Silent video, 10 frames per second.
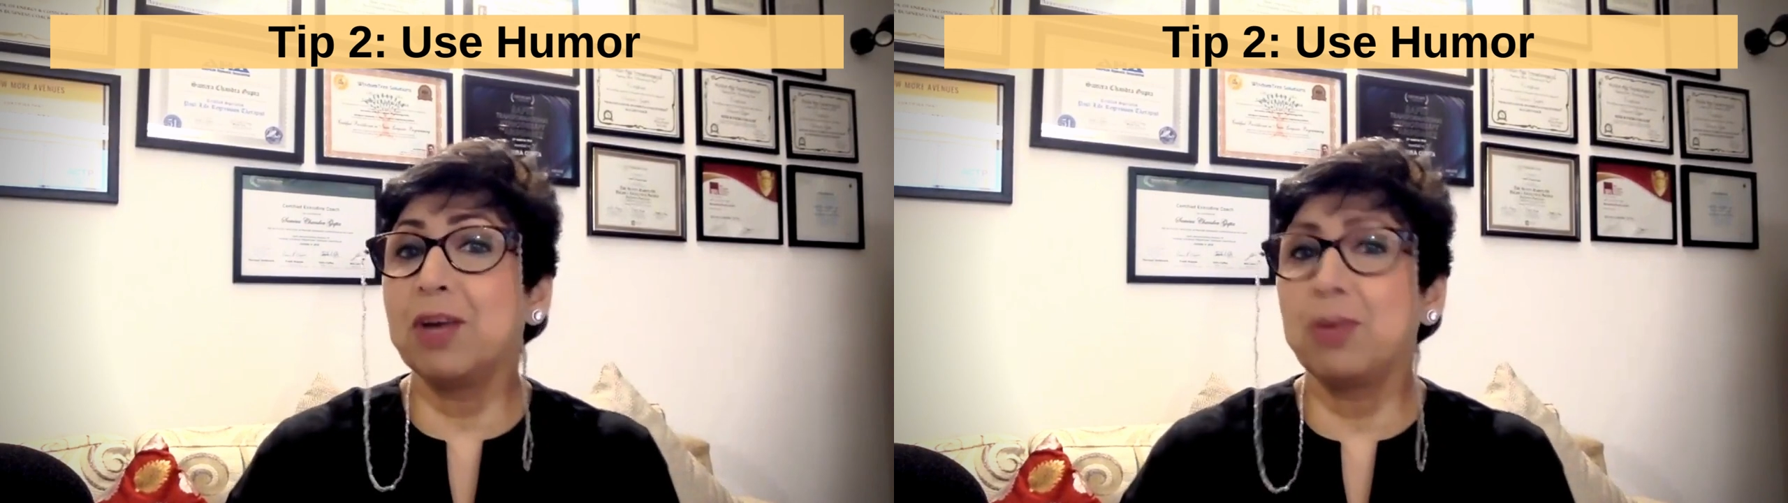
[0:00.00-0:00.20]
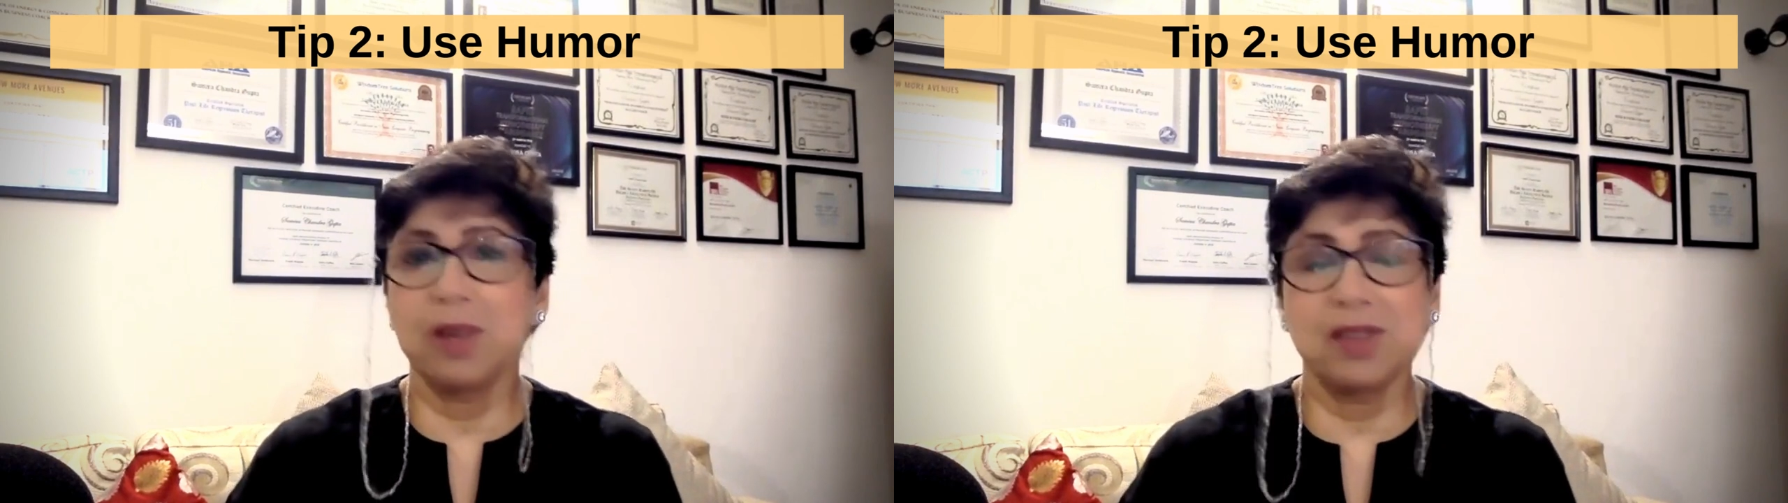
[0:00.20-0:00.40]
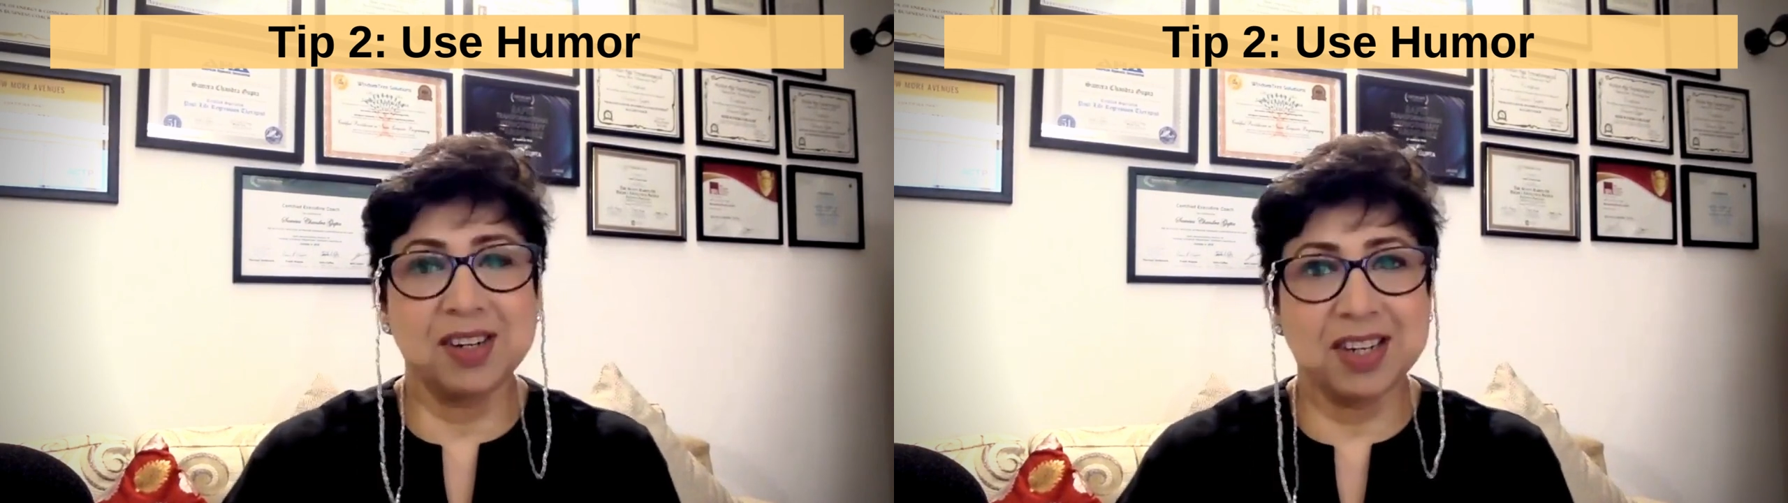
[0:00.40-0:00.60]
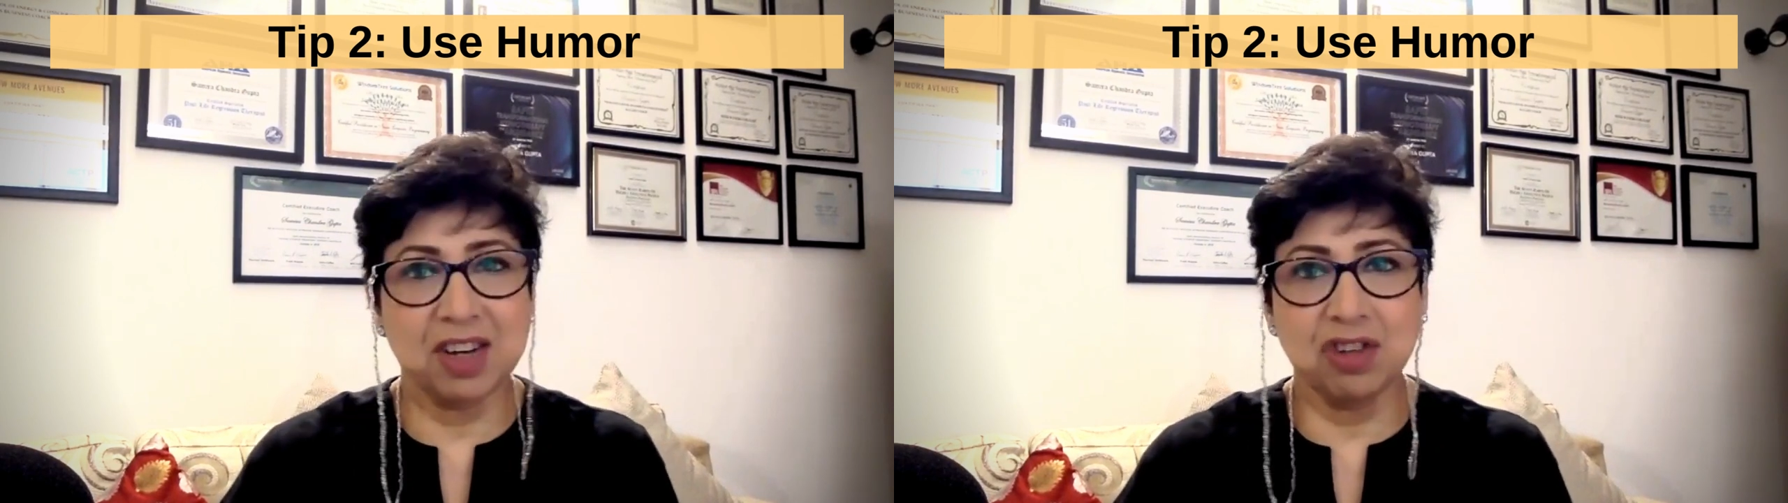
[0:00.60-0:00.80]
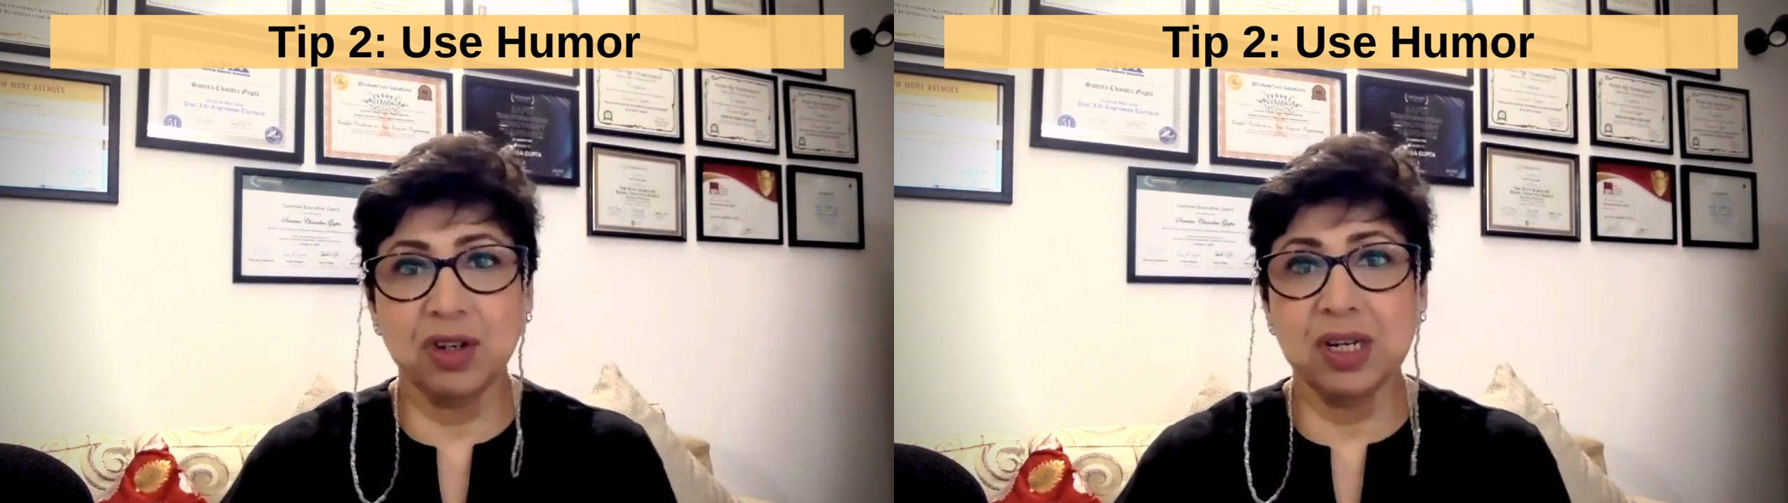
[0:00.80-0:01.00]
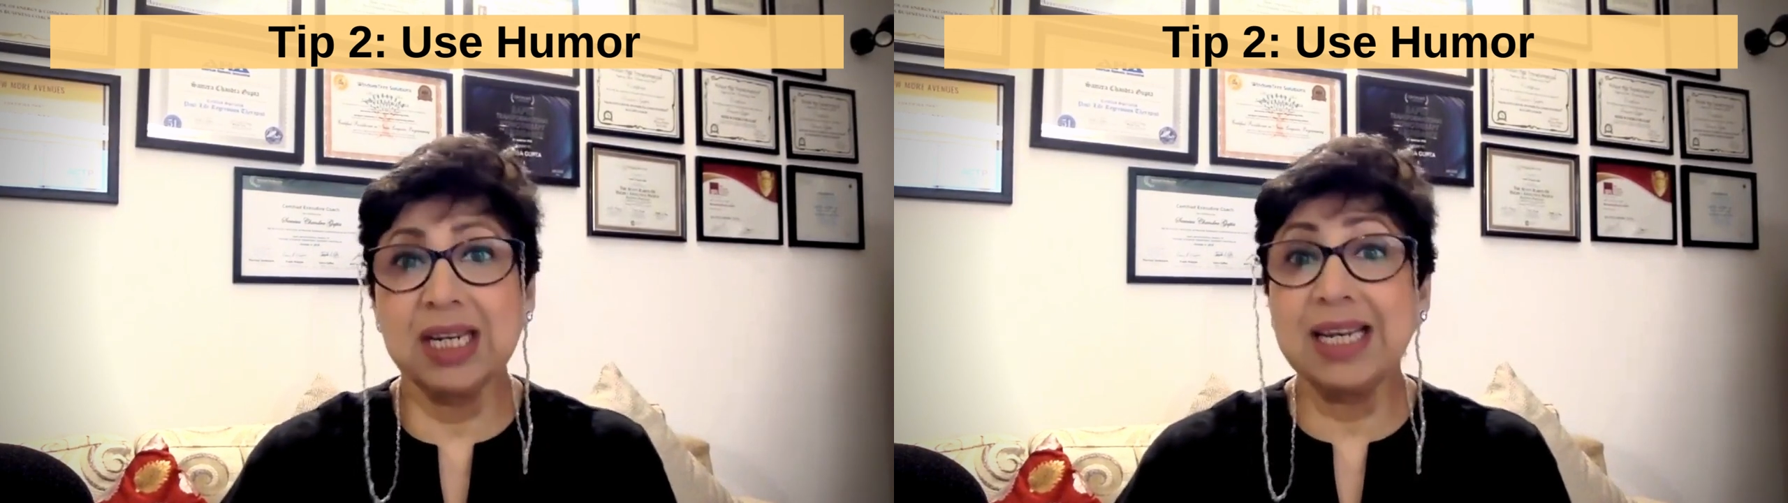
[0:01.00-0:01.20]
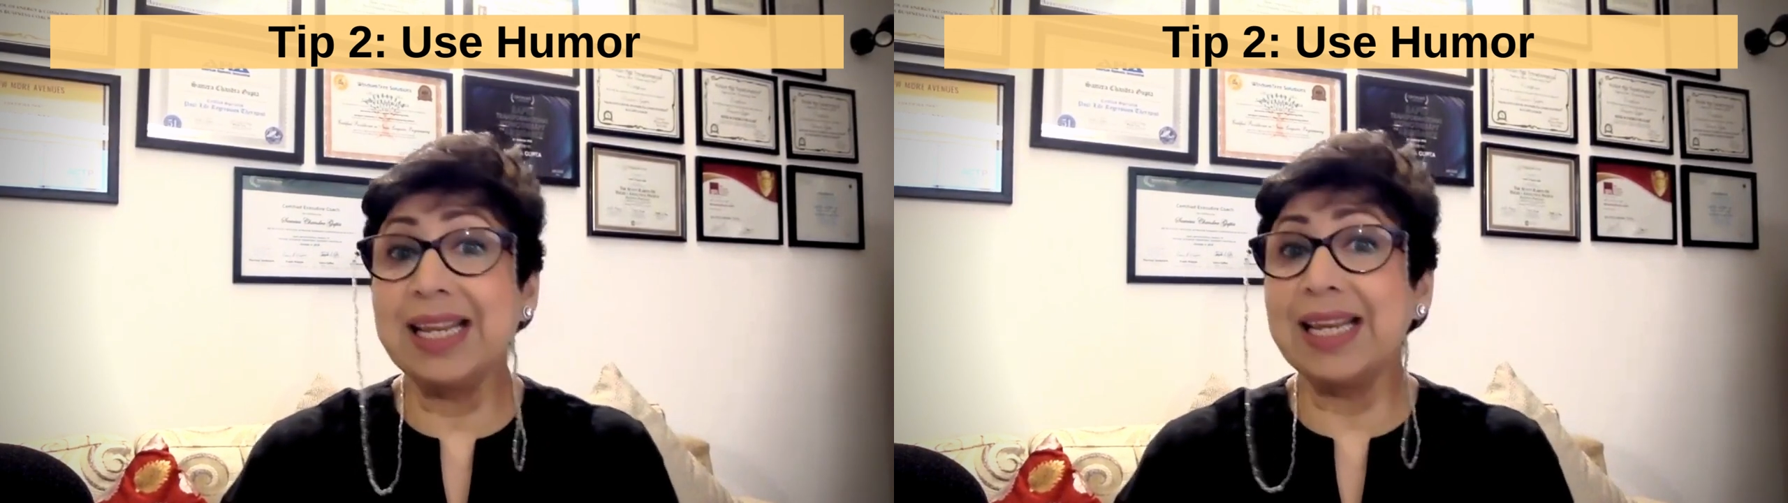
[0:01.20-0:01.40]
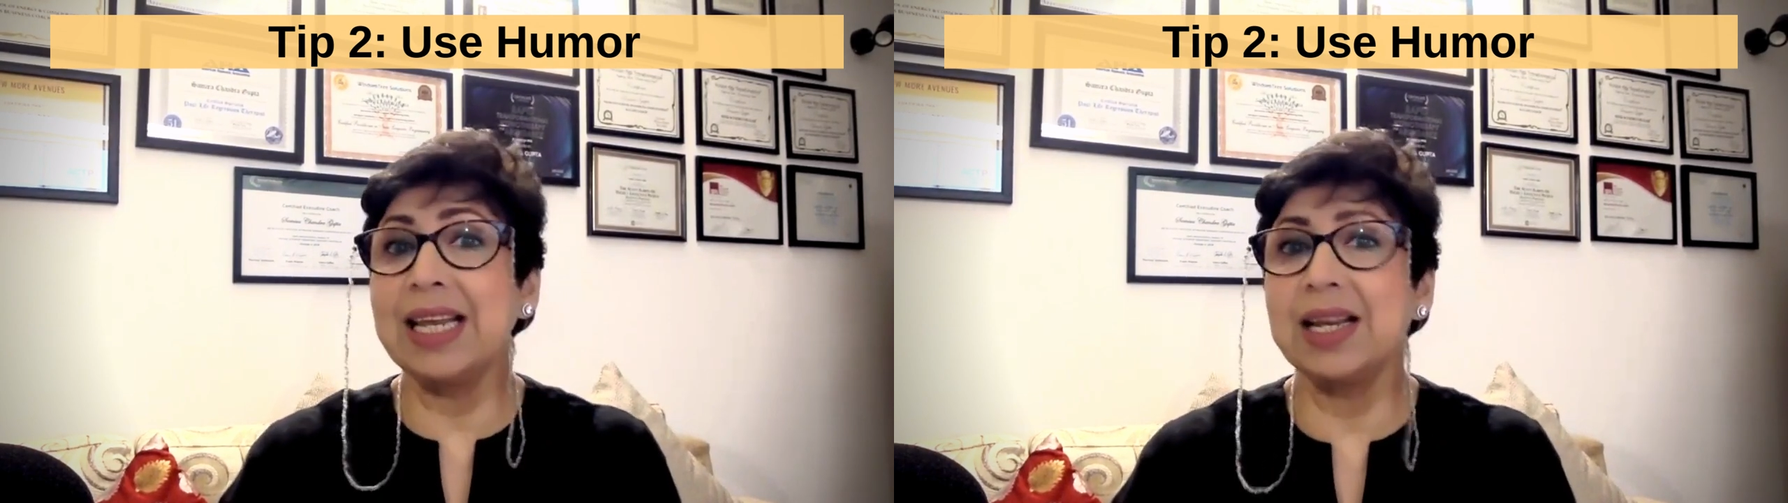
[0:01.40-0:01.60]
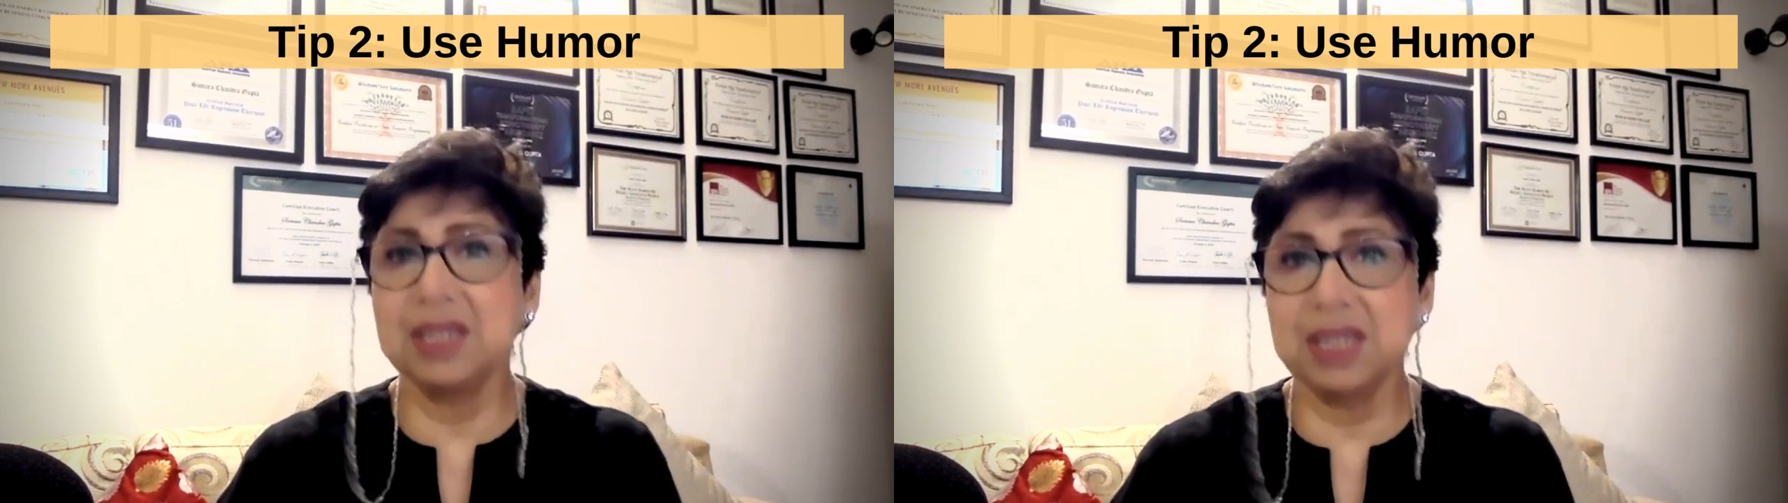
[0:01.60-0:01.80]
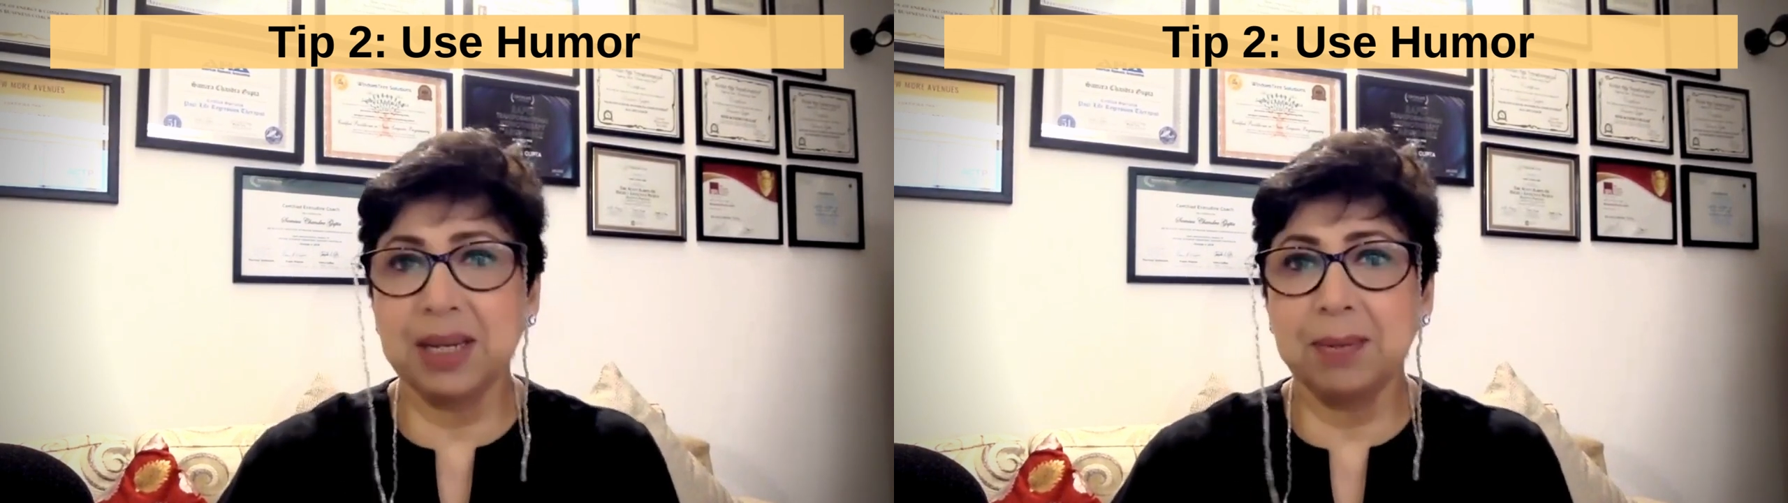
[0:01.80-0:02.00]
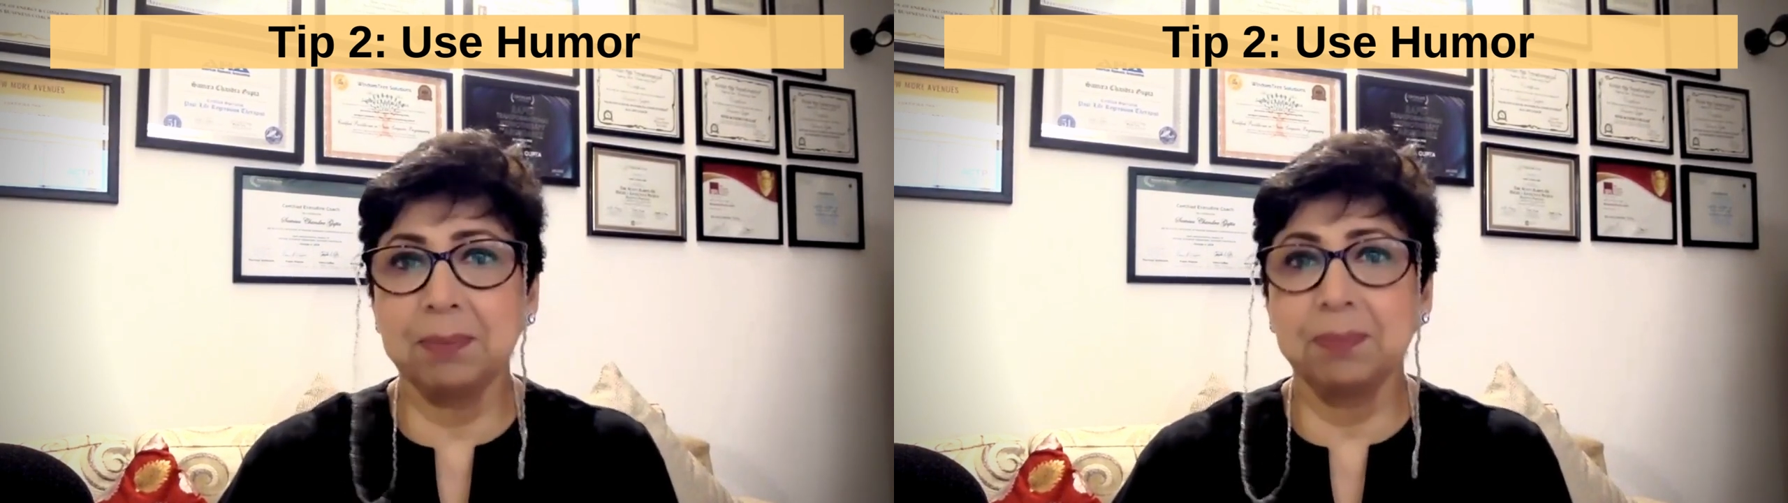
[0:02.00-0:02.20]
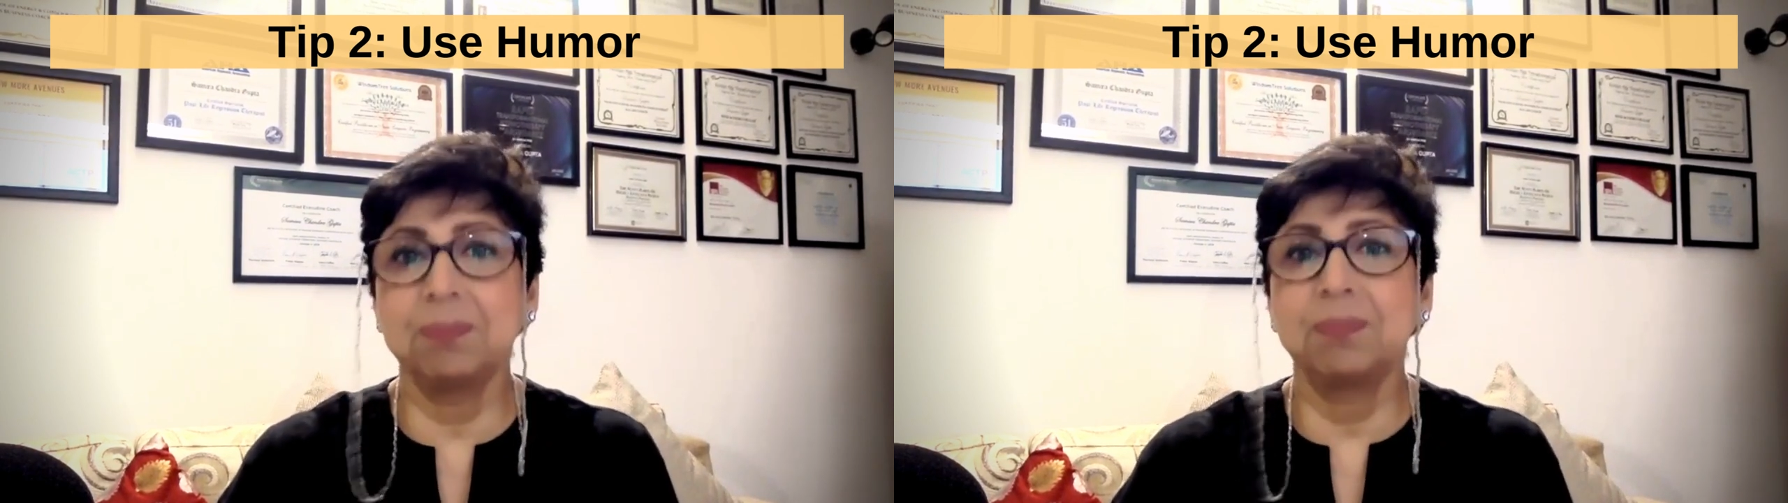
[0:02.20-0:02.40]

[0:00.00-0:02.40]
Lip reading: a presentation, leading a team,